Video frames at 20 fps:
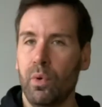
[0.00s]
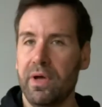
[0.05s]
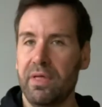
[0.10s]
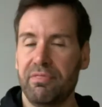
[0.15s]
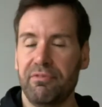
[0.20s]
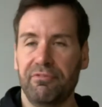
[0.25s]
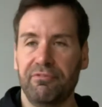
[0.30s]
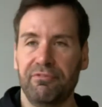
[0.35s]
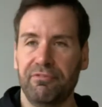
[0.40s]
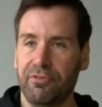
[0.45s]

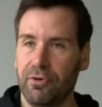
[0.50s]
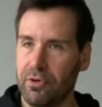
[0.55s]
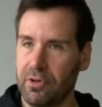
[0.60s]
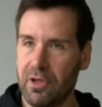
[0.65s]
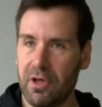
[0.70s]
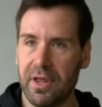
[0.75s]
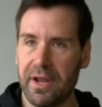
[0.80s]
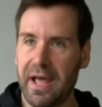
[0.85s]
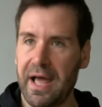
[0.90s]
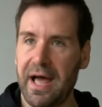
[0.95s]
with
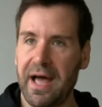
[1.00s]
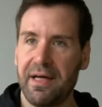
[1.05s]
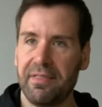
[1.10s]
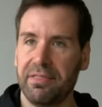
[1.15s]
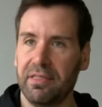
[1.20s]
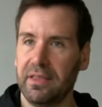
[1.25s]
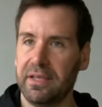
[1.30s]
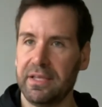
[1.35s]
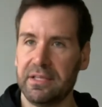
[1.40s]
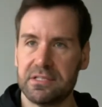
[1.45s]
full-on
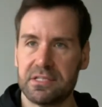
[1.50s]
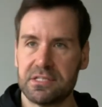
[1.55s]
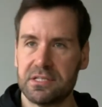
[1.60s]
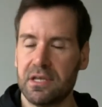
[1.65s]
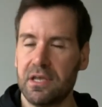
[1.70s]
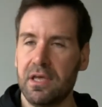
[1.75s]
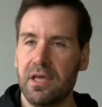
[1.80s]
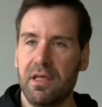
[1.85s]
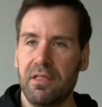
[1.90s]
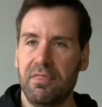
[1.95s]

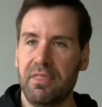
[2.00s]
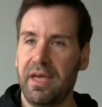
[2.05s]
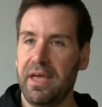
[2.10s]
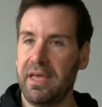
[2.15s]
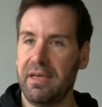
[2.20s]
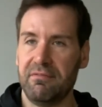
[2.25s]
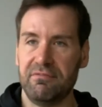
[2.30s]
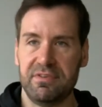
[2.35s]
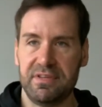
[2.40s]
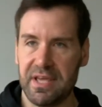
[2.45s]
athletes
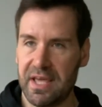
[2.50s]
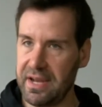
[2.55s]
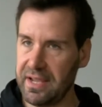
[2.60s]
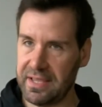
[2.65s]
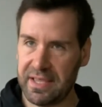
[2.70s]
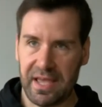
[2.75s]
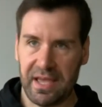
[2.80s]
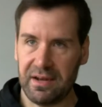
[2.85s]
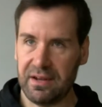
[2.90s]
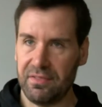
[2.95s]
that have
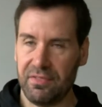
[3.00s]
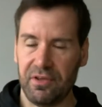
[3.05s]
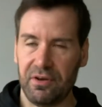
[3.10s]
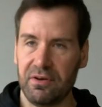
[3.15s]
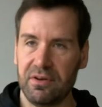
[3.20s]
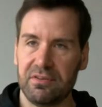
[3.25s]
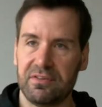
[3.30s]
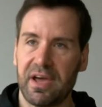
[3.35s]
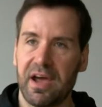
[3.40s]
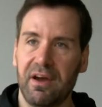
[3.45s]
dedicated
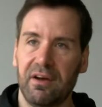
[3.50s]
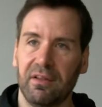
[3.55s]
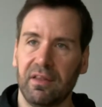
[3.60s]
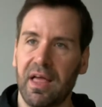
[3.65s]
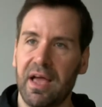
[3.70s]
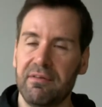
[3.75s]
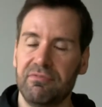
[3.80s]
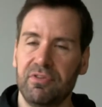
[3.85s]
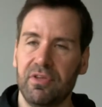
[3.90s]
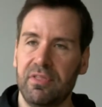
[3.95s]
their
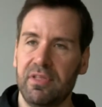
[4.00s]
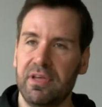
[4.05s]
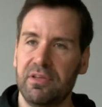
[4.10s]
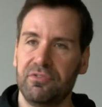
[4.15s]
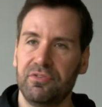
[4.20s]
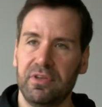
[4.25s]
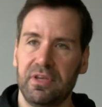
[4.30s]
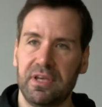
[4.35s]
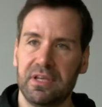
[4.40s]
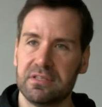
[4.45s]
entire life to
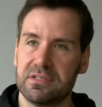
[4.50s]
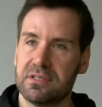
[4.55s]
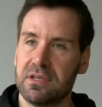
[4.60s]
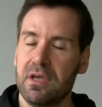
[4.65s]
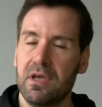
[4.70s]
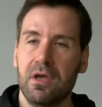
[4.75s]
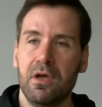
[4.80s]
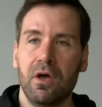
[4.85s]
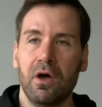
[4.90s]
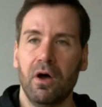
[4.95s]
this.
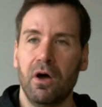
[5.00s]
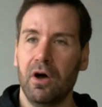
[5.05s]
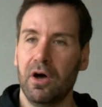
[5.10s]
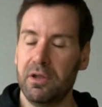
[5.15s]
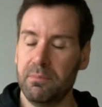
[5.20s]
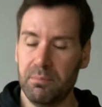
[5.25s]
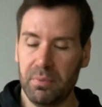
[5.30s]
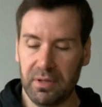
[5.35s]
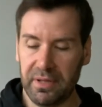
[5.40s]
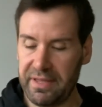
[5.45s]
It's
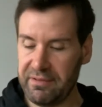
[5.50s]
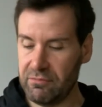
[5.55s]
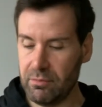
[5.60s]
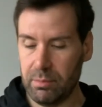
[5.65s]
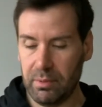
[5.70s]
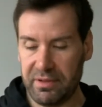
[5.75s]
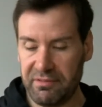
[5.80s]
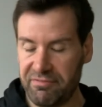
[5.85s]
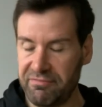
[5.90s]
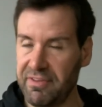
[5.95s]

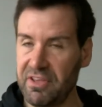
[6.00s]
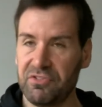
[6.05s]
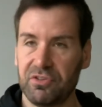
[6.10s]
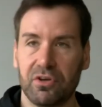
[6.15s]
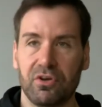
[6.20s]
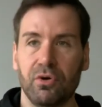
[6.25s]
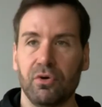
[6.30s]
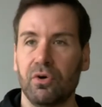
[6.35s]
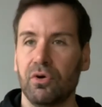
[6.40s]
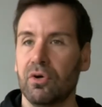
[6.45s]
unbelievably
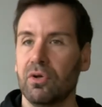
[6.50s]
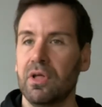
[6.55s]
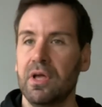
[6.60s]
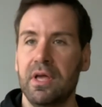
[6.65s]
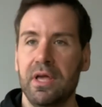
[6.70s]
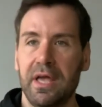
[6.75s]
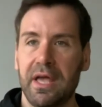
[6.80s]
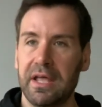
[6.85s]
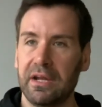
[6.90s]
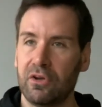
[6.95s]

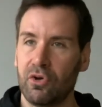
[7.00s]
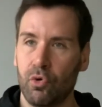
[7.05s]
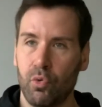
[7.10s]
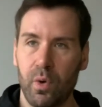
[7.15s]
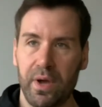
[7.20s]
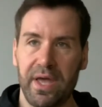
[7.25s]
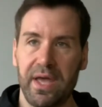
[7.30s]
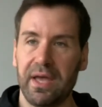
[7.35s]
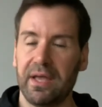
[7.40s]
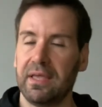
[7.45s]
physical and
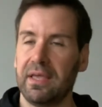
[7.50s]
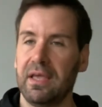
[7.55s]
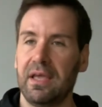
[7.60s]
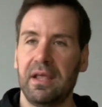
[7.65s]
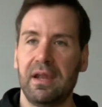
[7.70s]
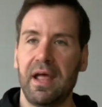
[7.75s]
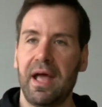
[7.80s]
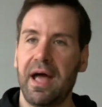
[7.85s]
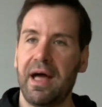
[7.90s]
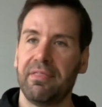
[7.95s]
quick
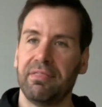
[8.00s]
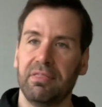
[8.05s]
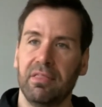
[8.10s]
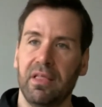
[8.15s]
and